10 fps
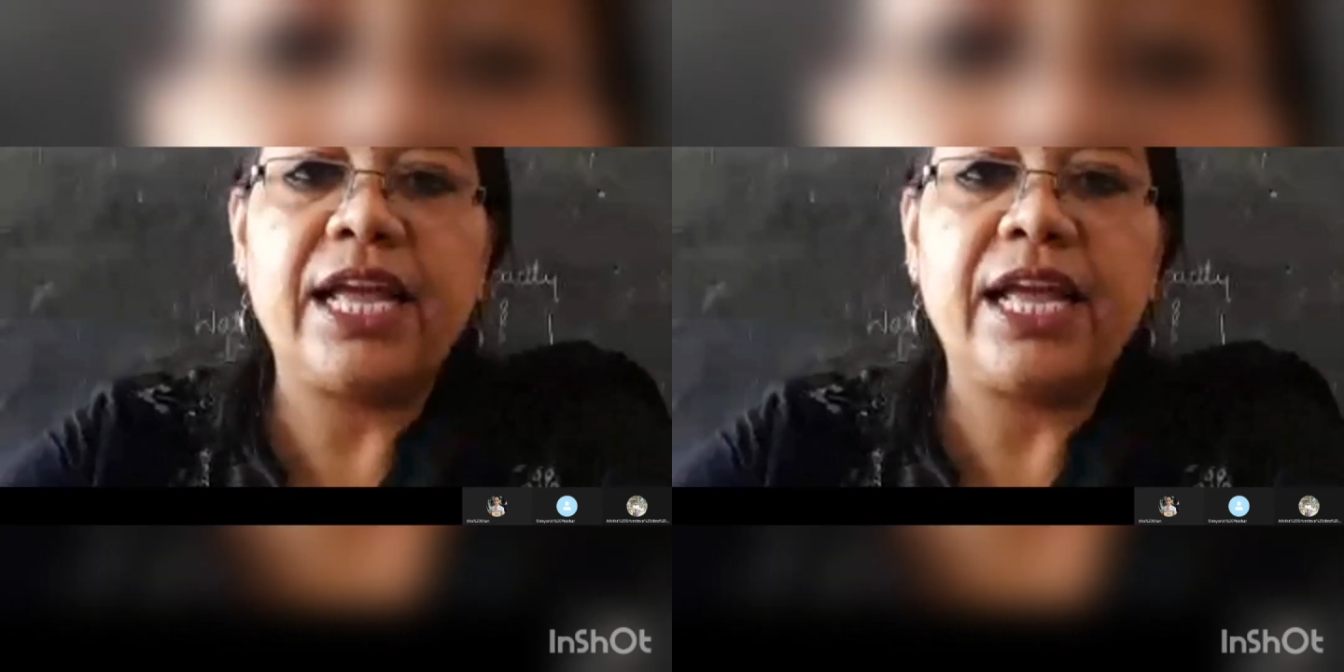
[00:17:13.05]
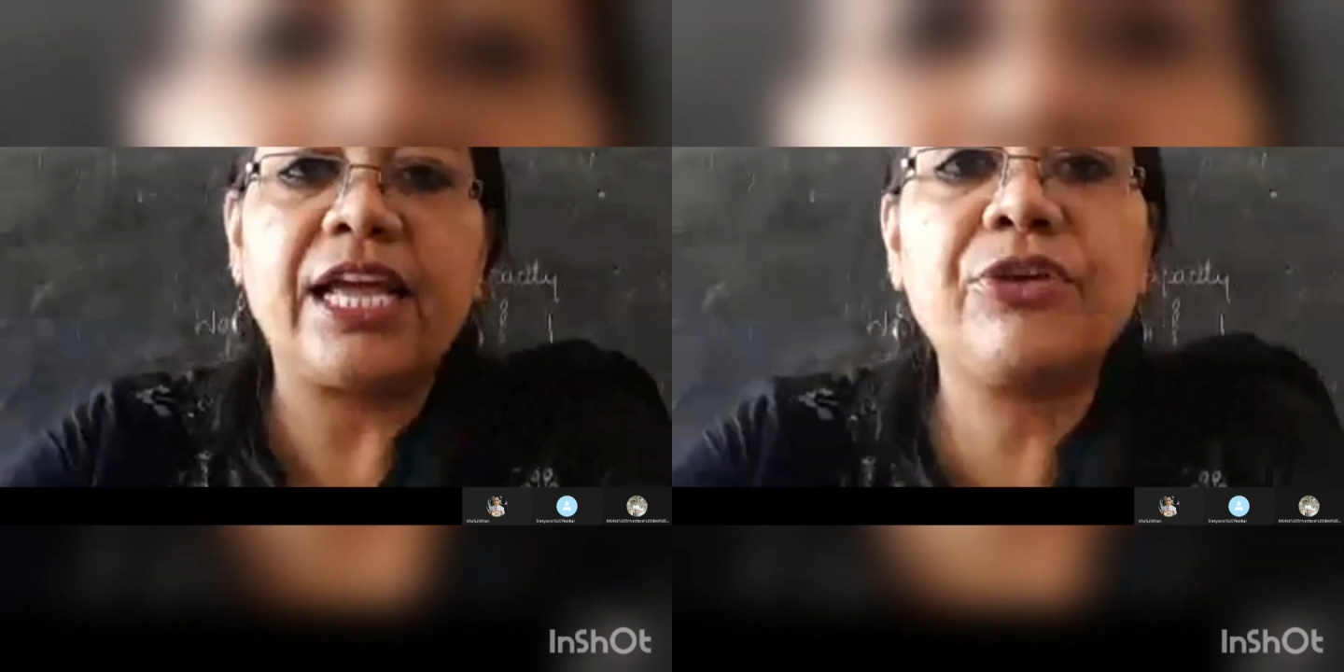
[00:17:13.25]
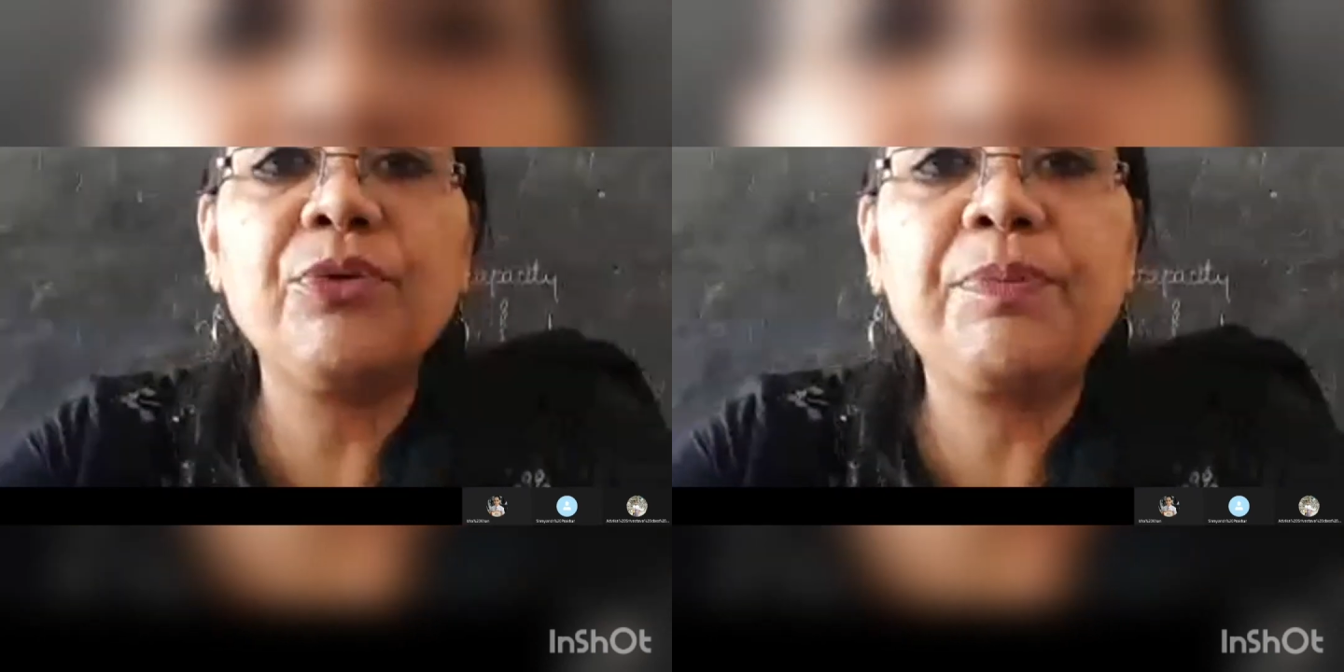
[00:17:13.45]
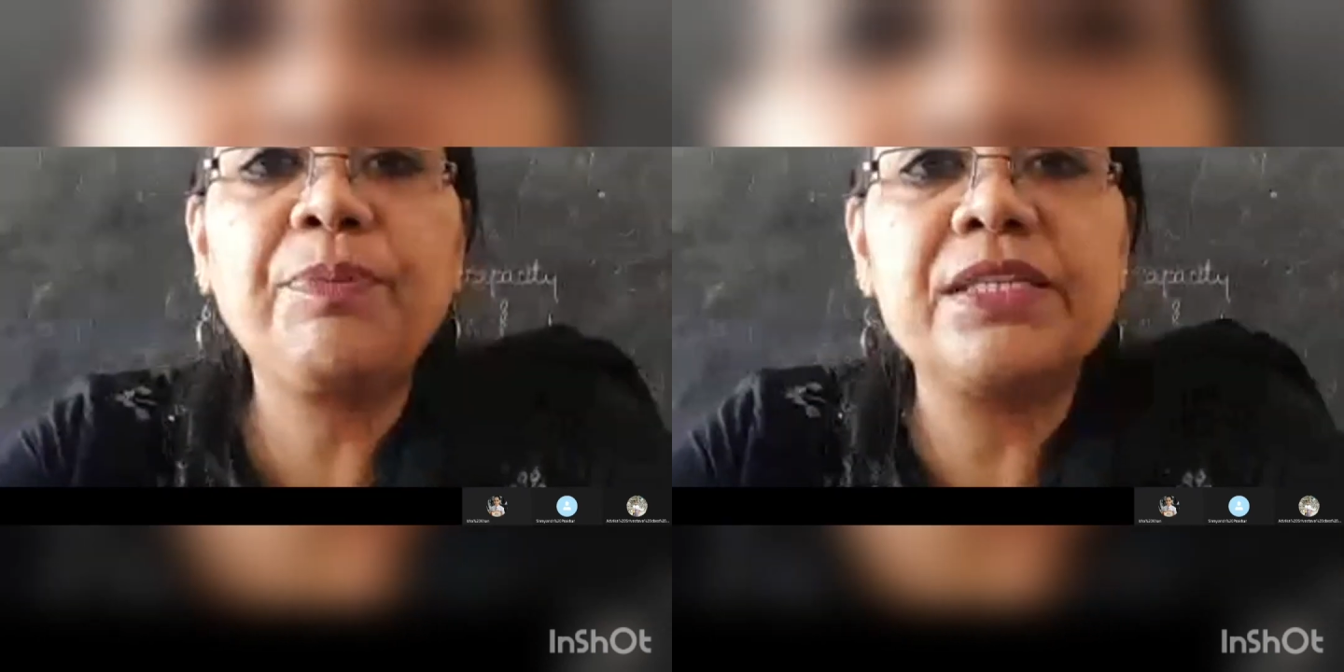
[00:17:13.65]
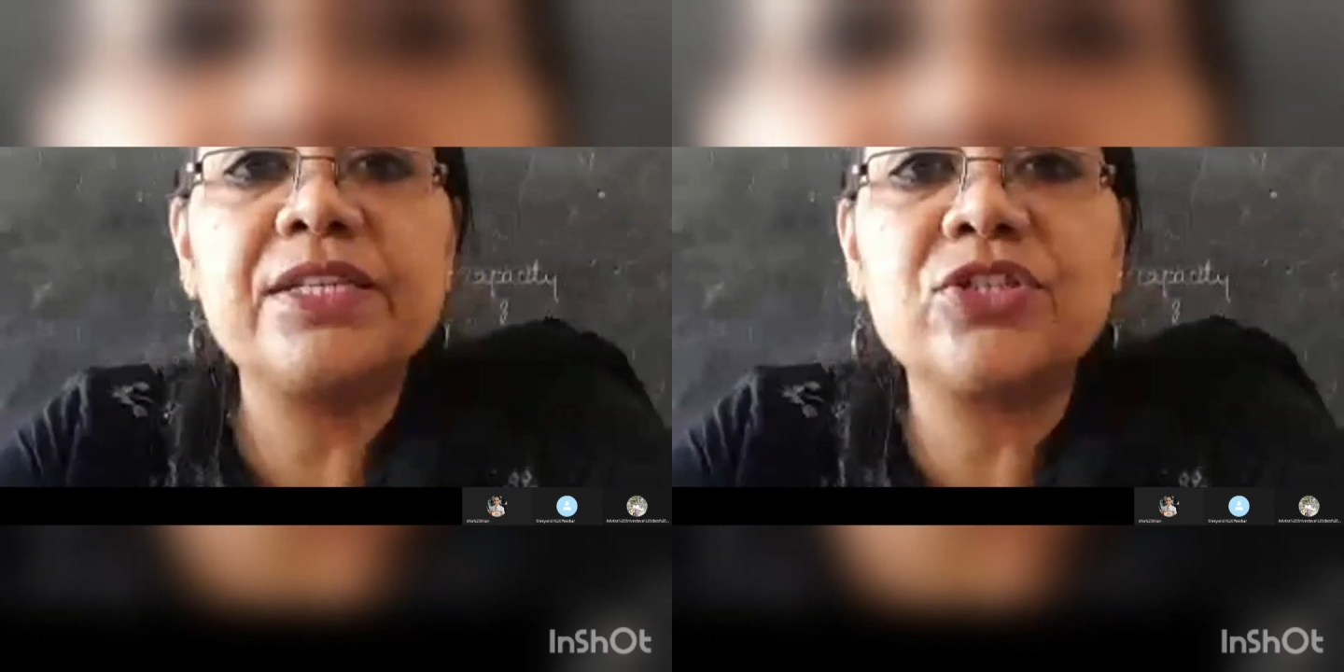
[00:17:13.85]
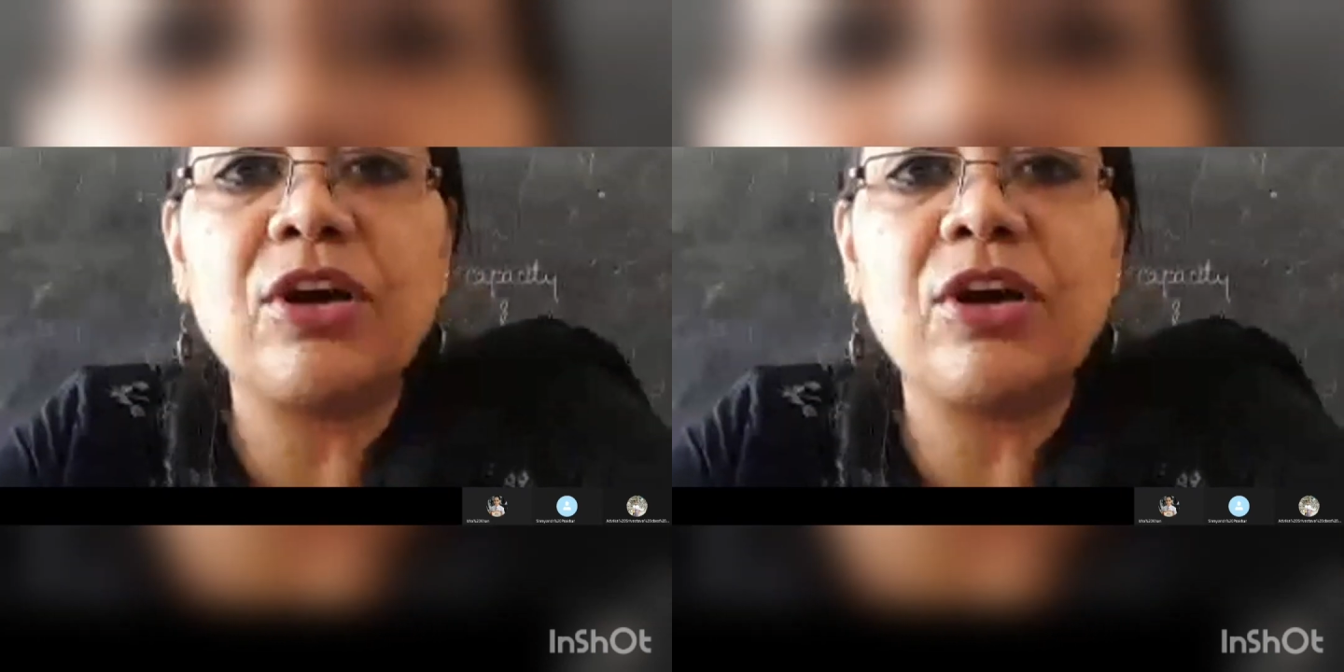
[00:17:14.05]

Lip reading: Thank you. Please